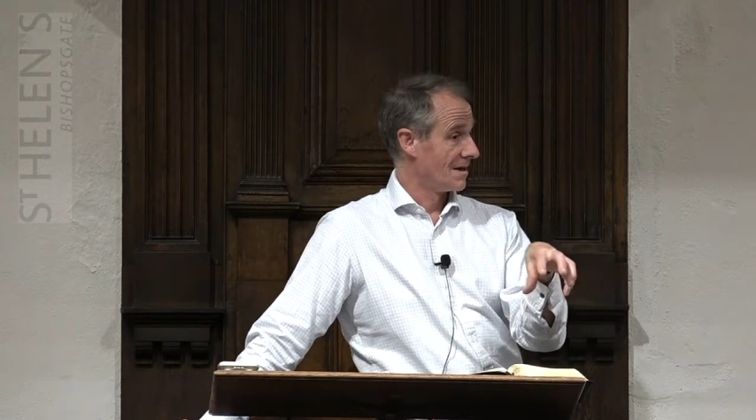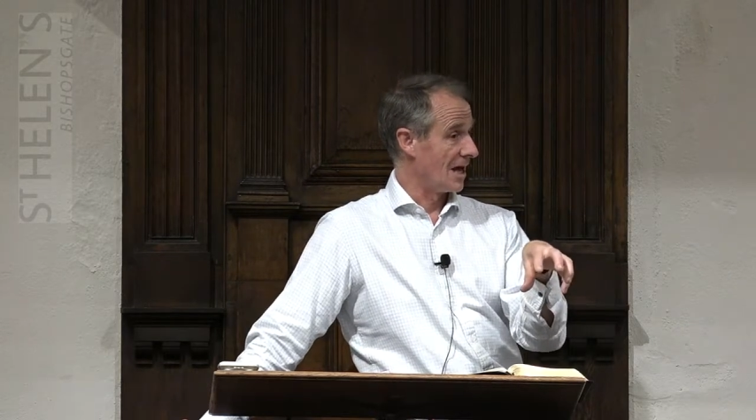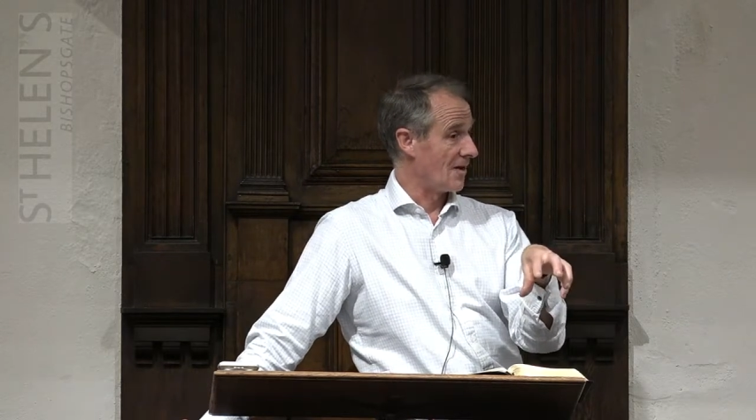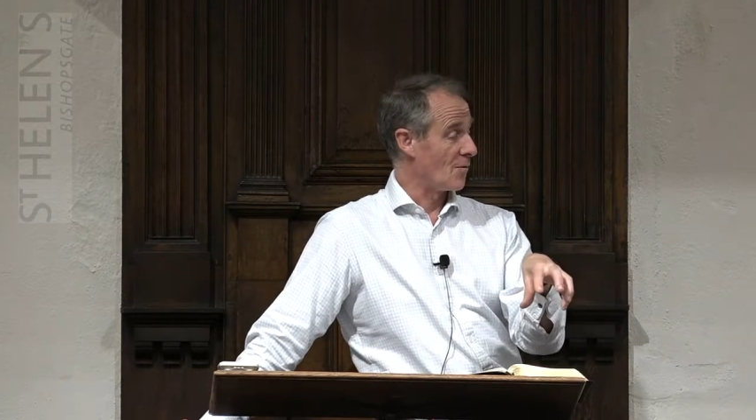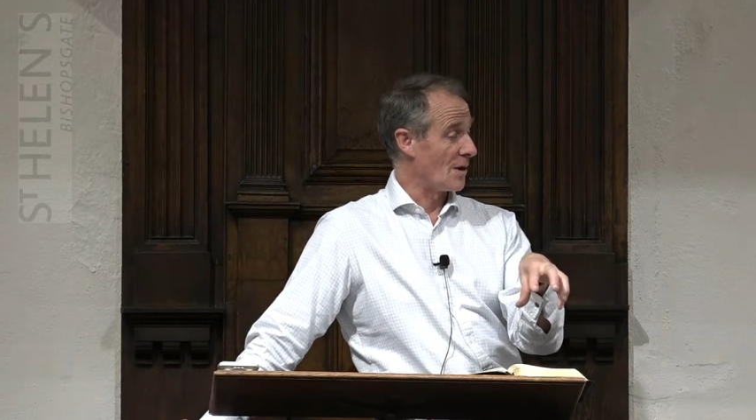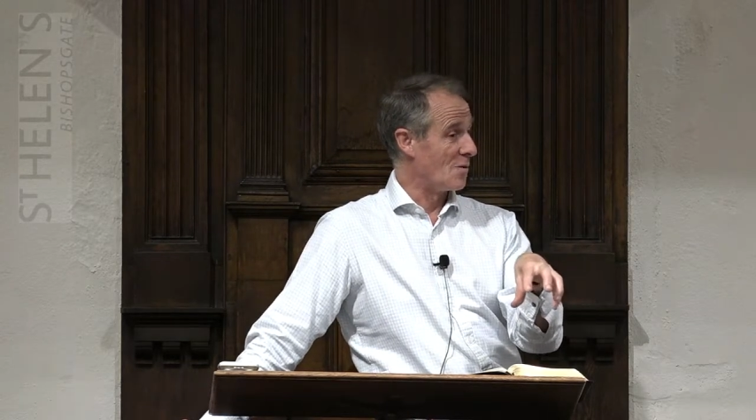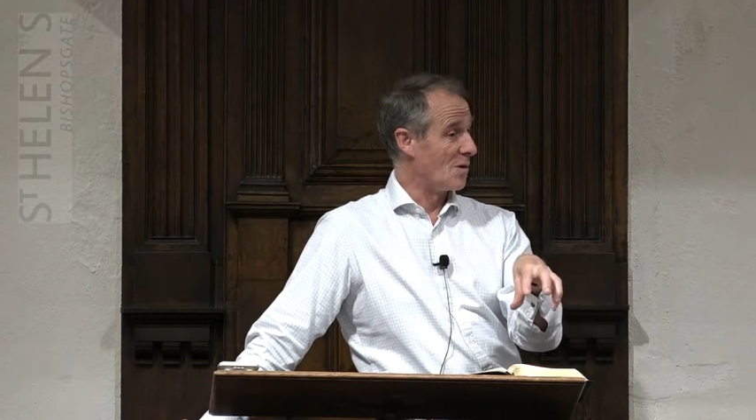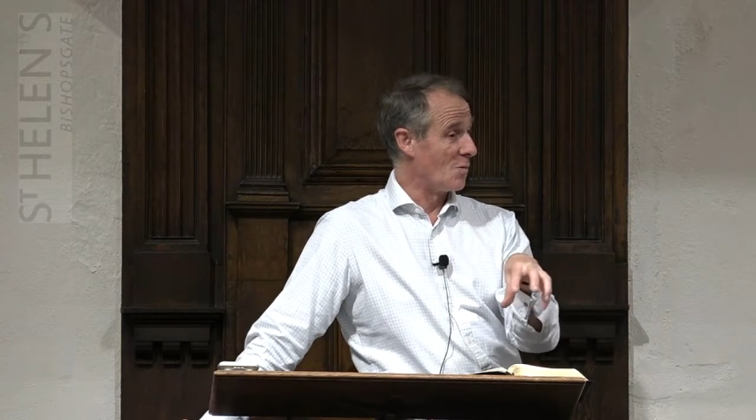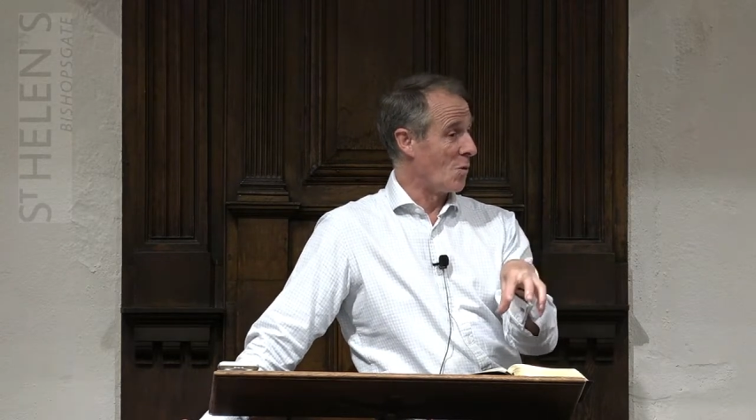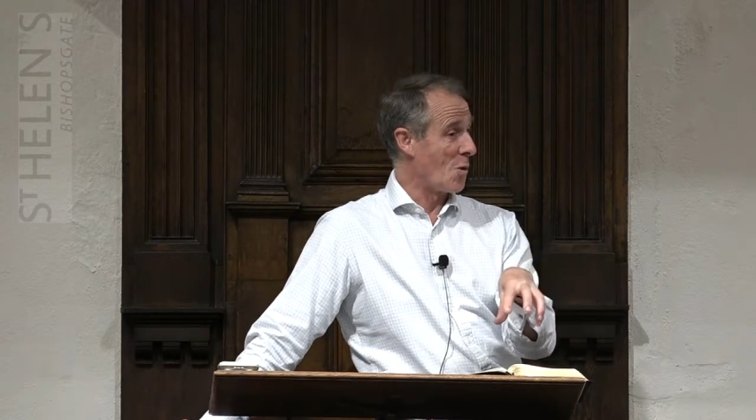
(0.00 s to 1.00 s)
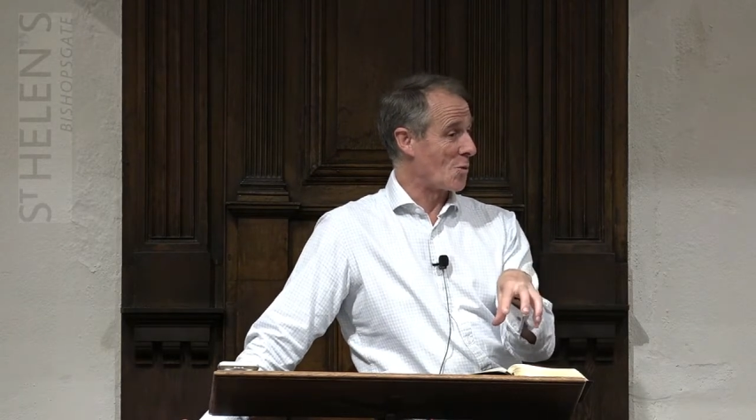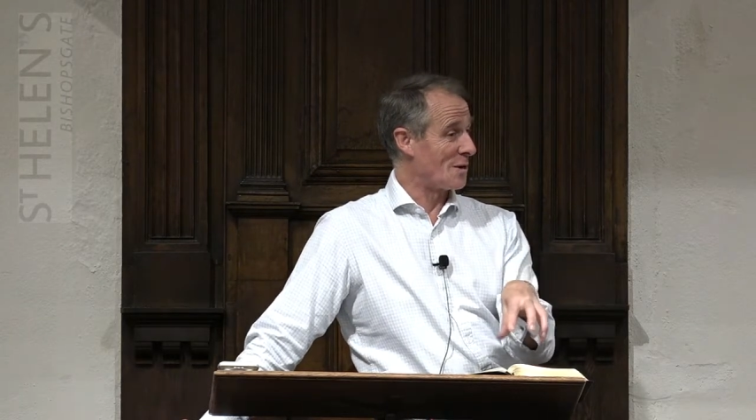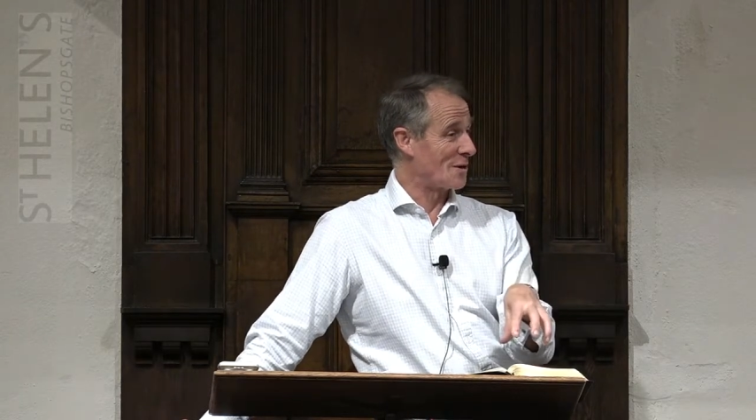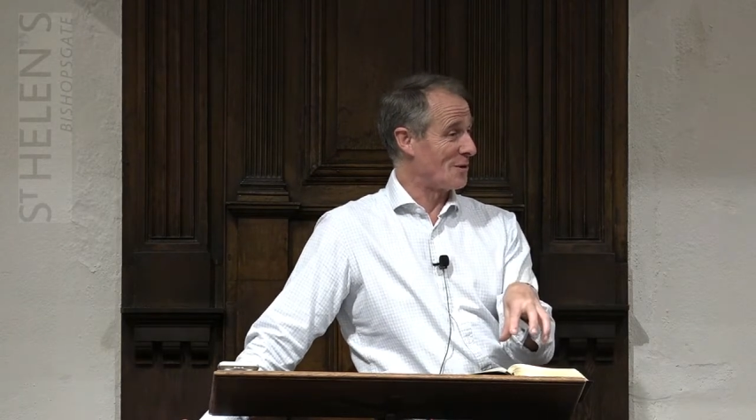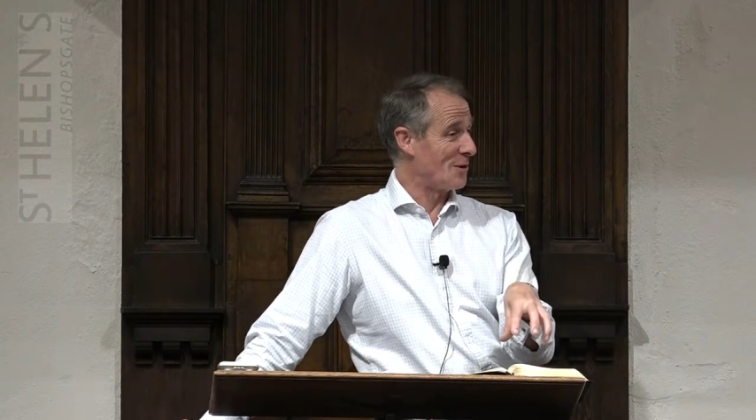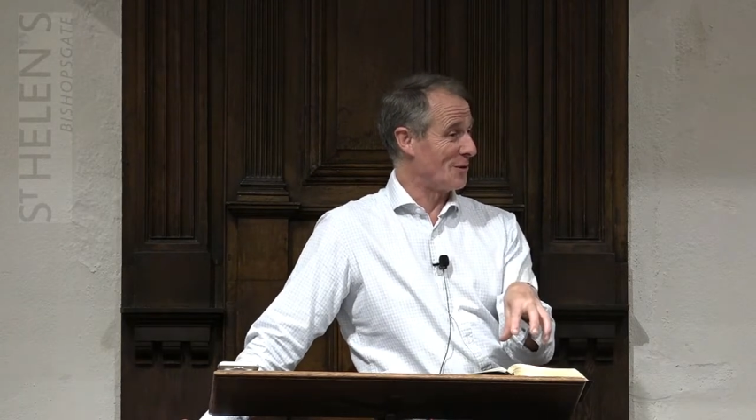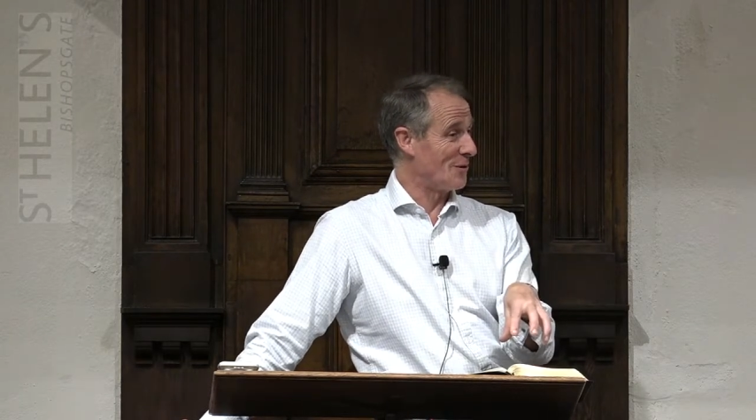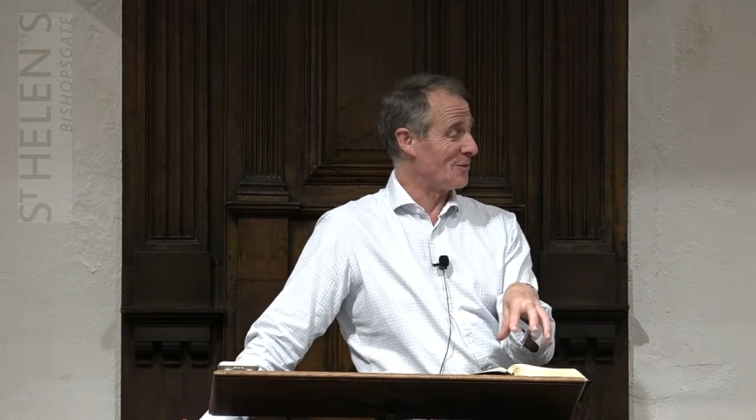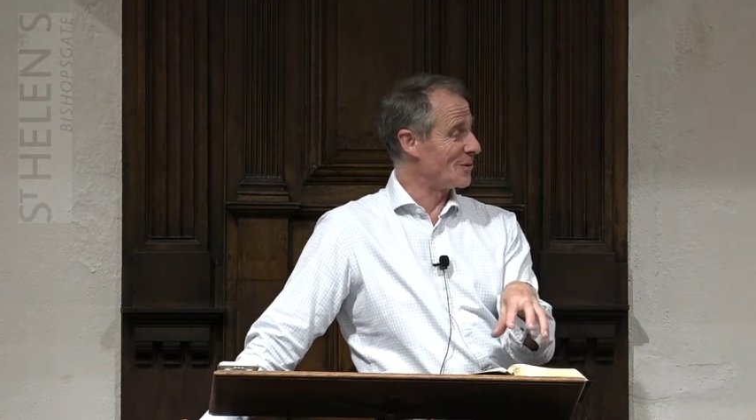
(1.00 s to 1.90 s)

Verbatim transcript: if we will walk with God.